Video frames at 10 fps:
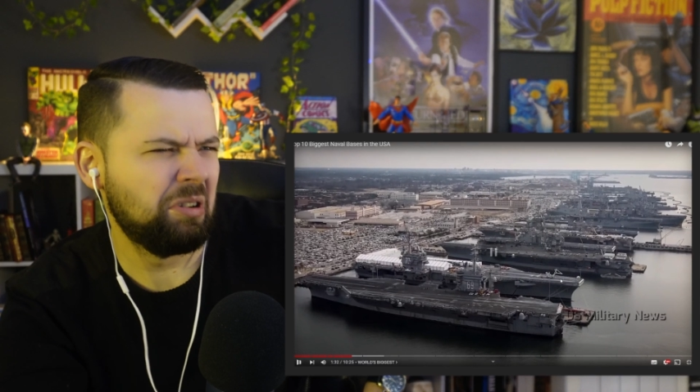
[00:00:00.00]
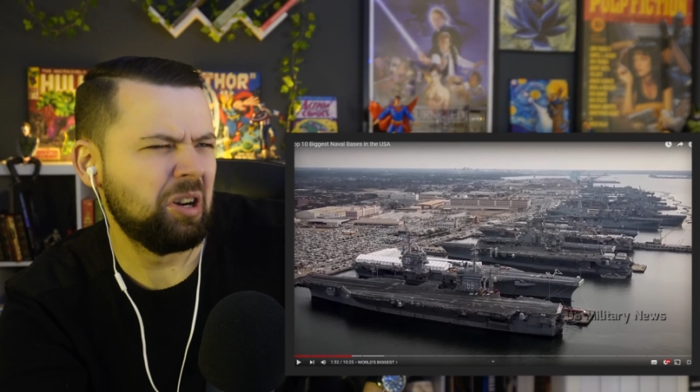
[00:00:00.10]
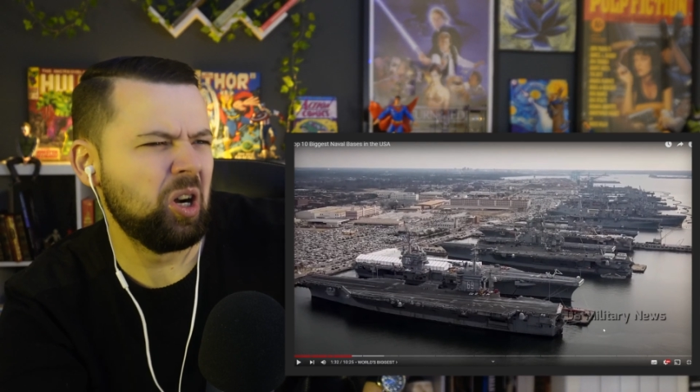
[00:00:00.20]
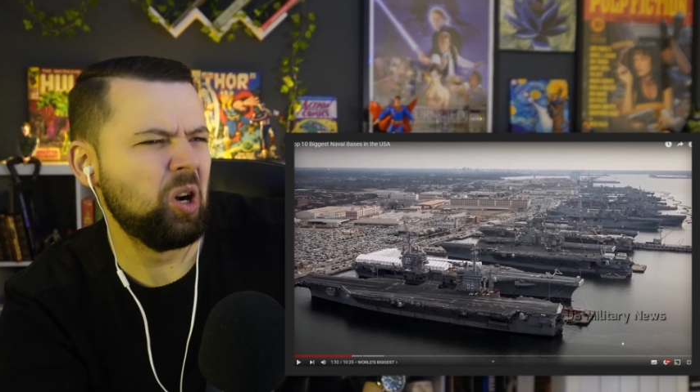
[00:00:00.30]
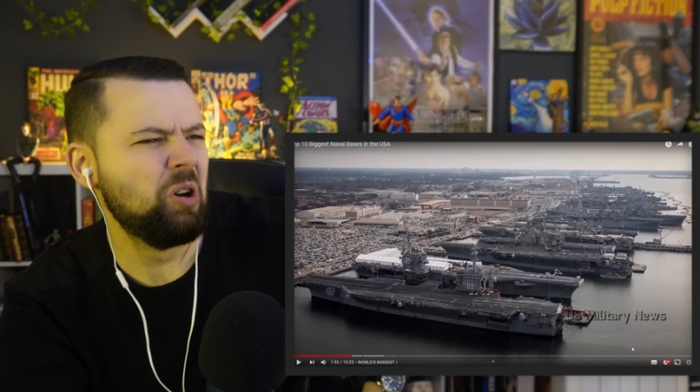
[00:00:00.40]

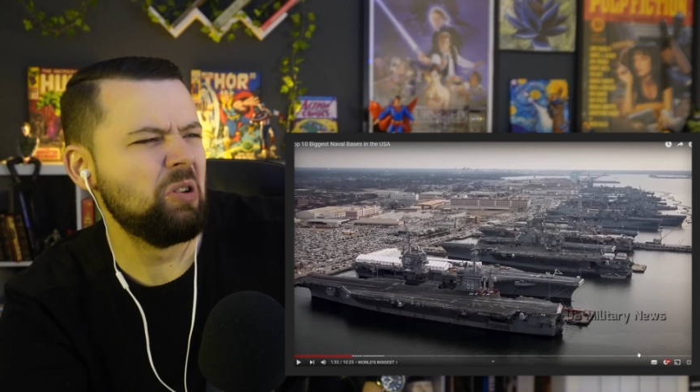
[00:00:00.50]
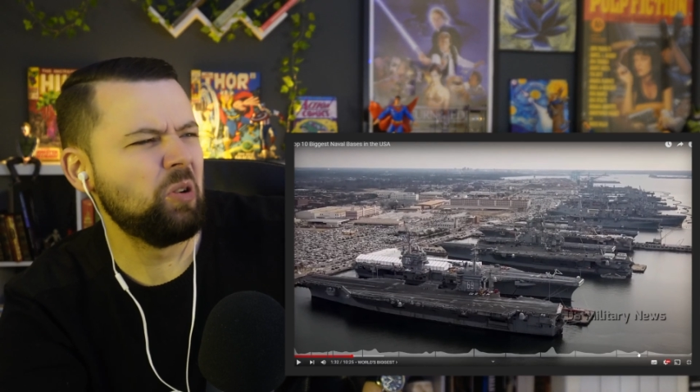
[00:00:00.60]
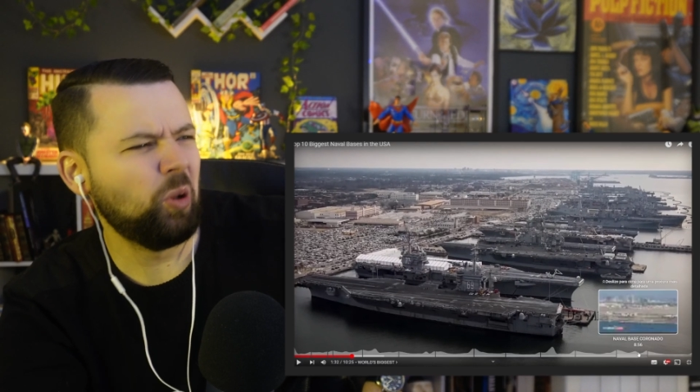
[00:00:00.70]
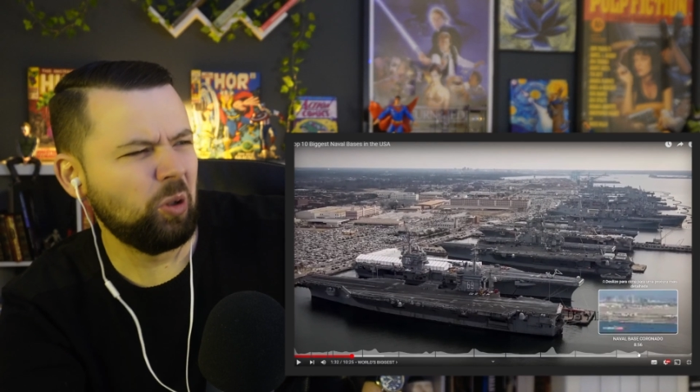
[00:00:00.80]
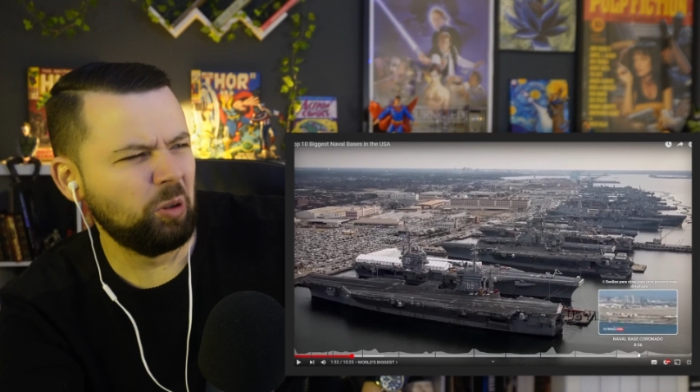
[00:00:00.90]

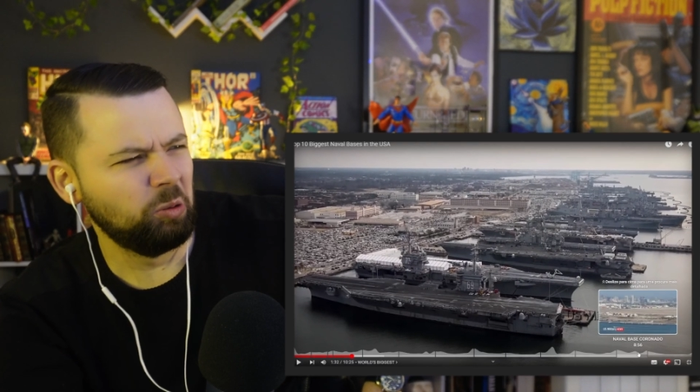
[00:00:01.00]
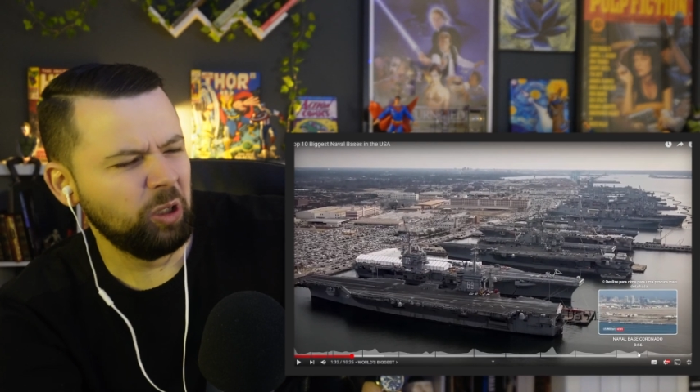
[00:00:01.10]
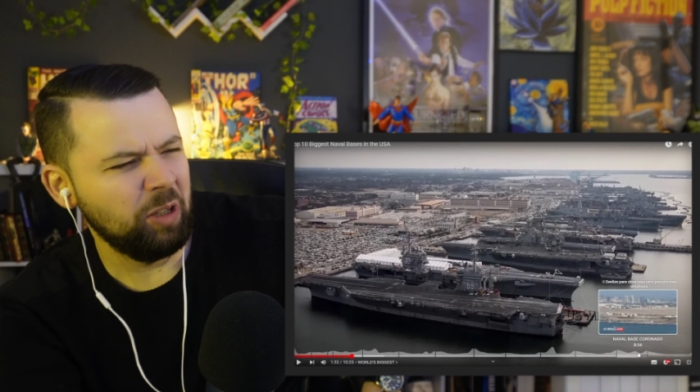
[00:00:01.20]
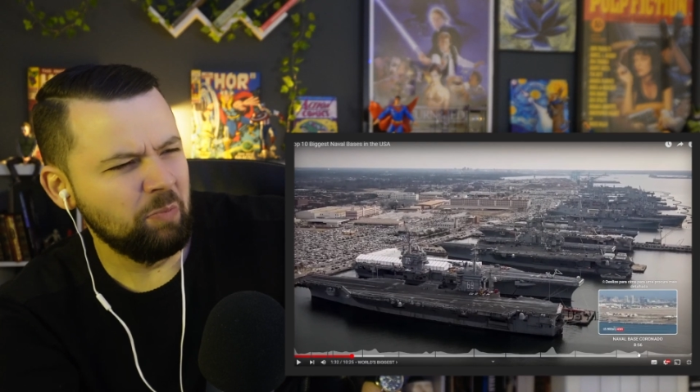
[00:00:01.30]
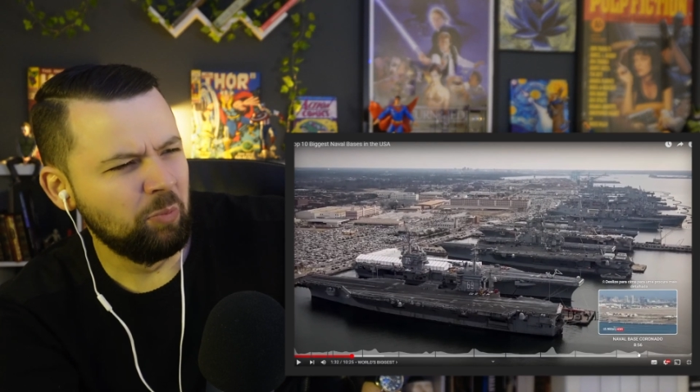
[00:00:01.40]

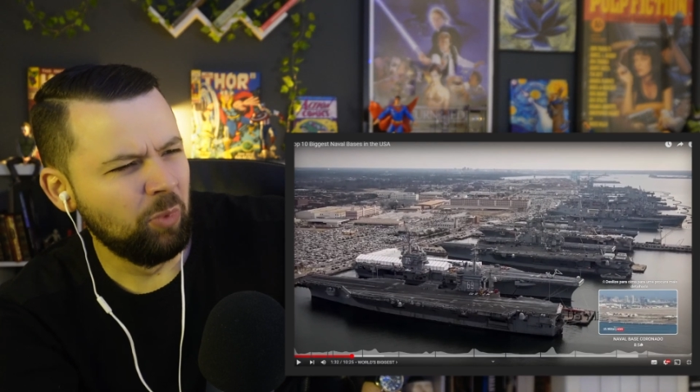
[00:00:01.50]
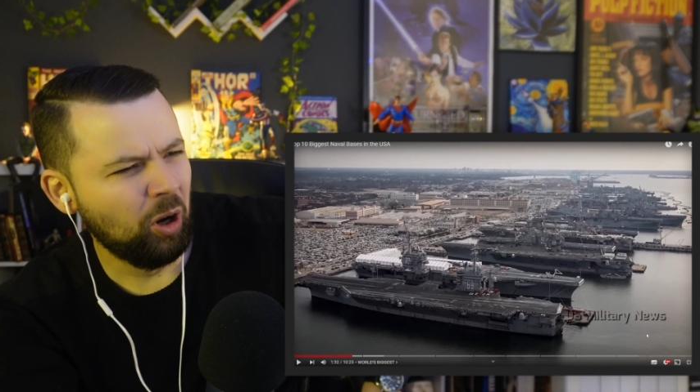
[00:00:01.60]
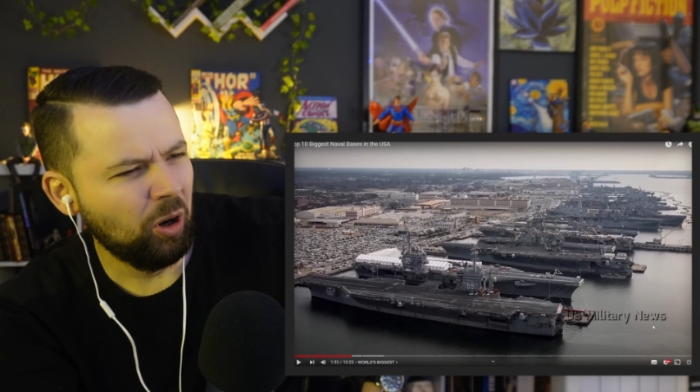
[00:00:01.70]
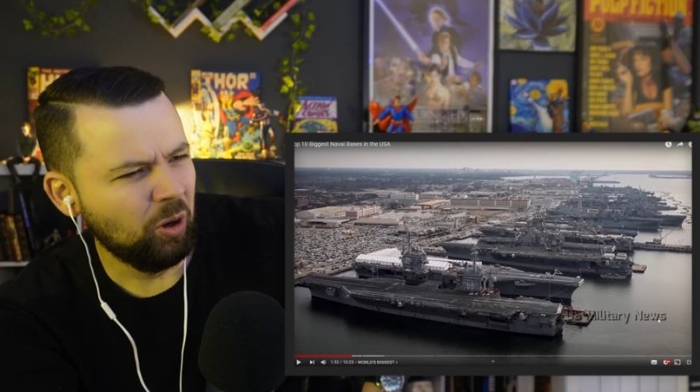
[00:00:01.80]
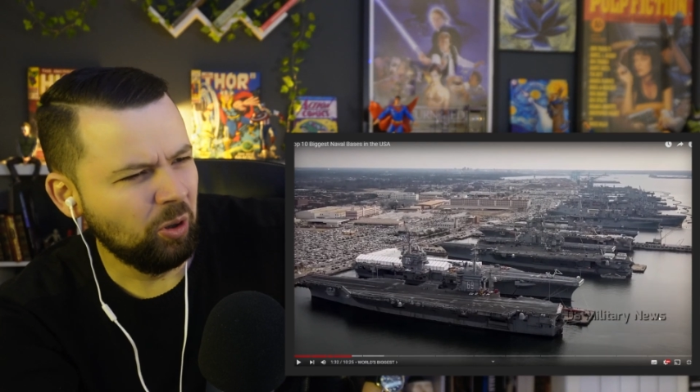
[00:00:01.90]
Holy
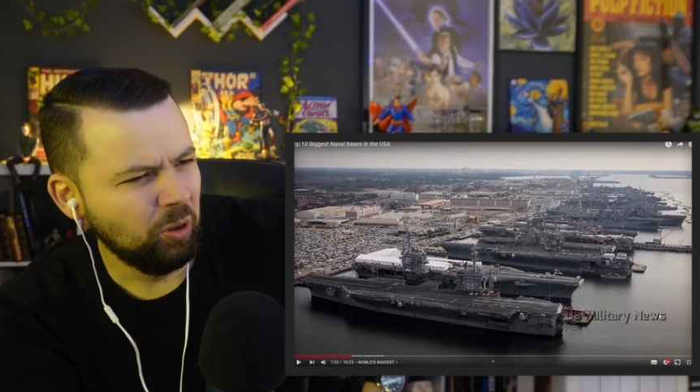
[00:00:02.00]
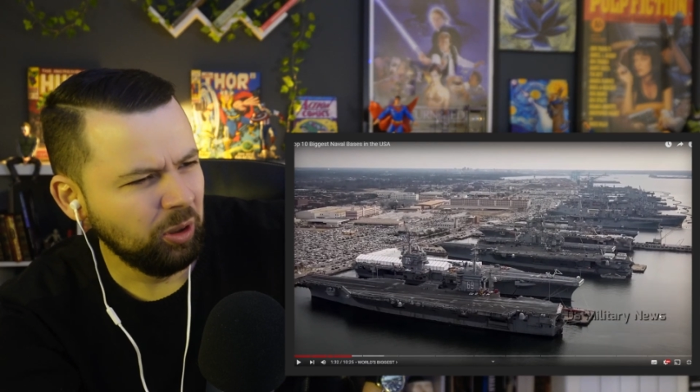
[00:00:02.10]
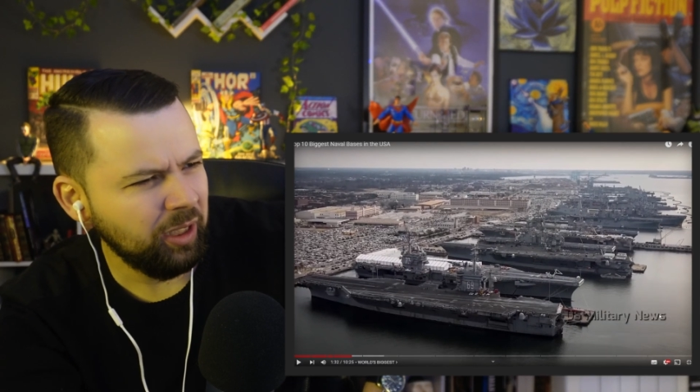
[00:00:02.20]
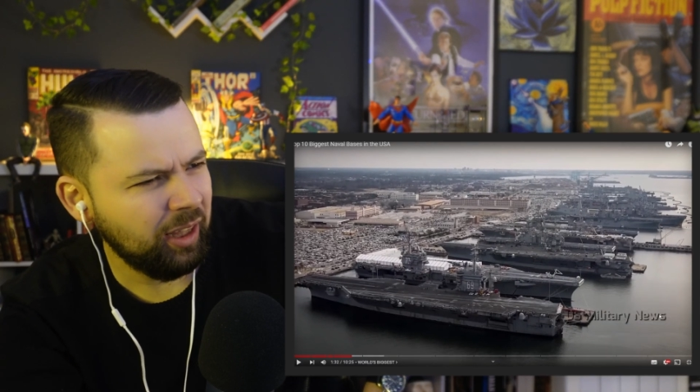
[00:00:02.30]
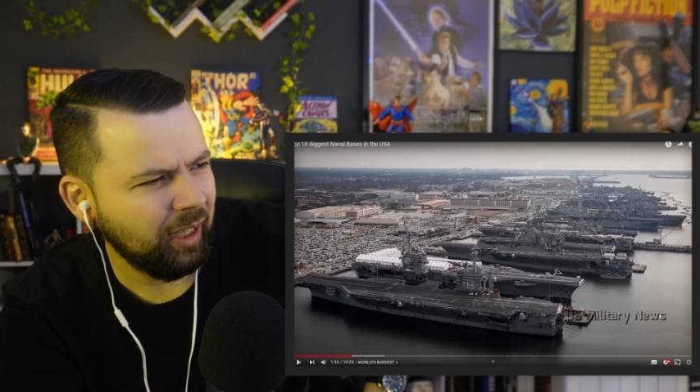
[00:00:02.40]

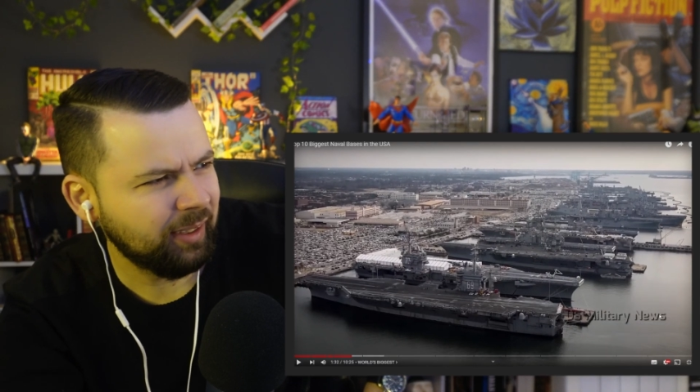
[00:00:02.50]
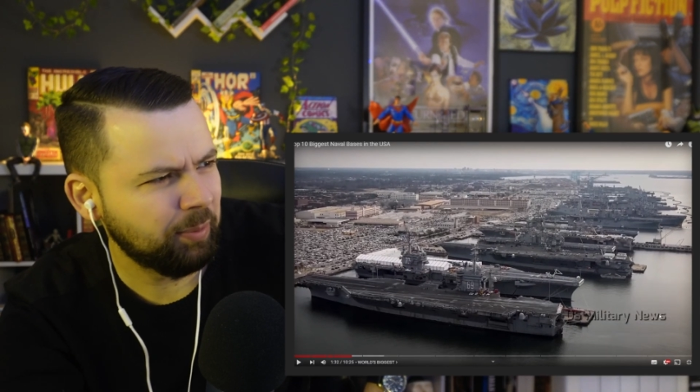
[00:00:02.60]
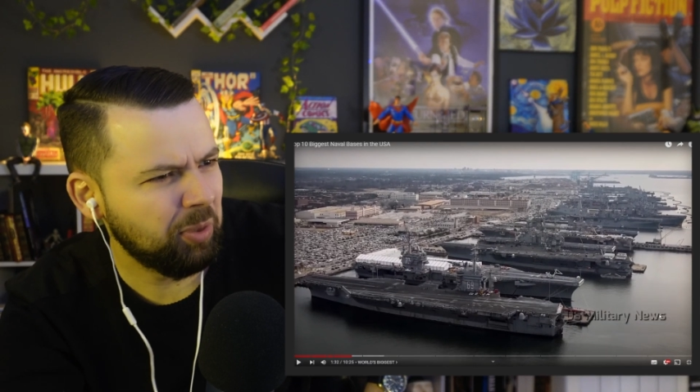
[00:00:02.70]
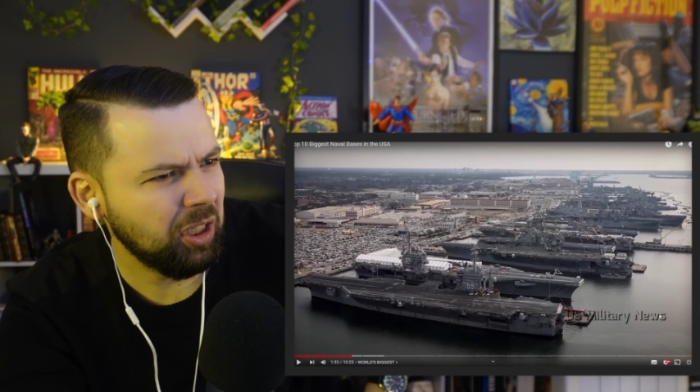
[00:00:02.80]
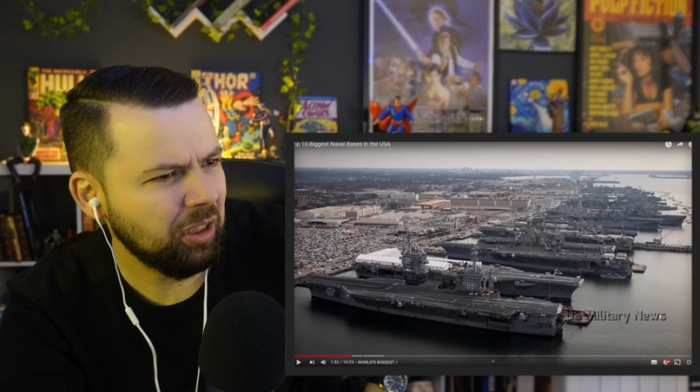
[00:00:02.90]
moly, that's
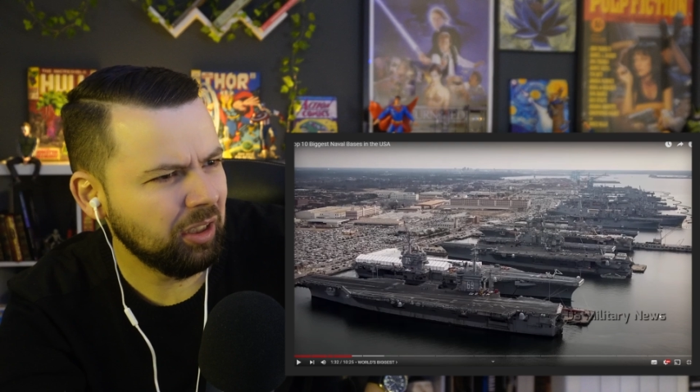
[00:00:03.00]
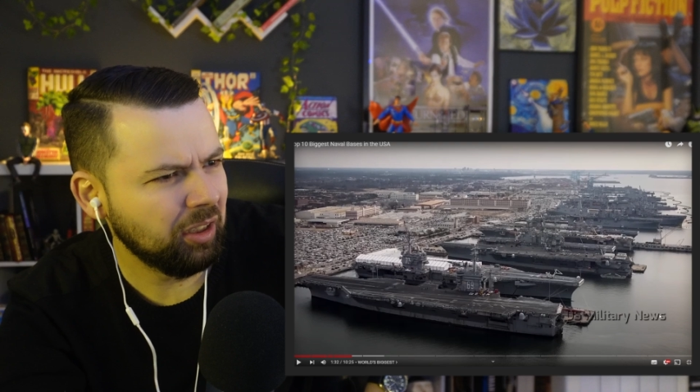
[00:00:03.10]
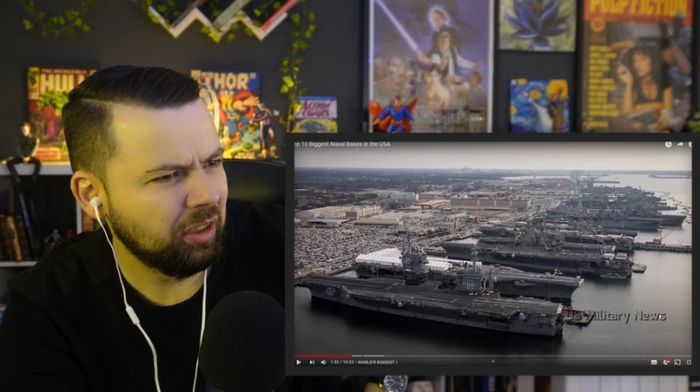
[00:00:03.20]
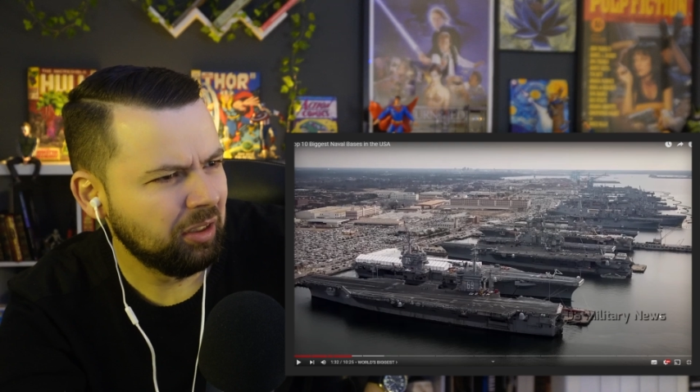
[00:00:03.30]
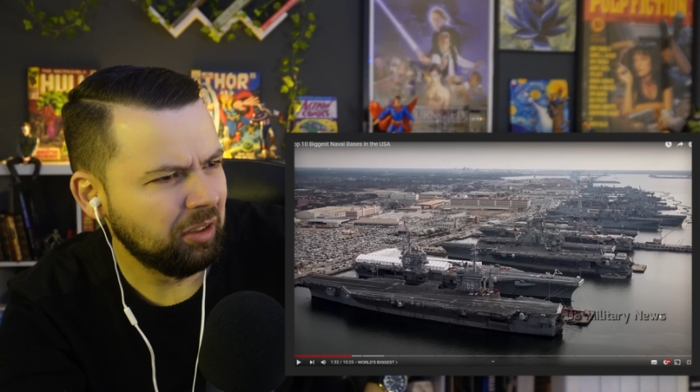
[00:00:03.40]
big.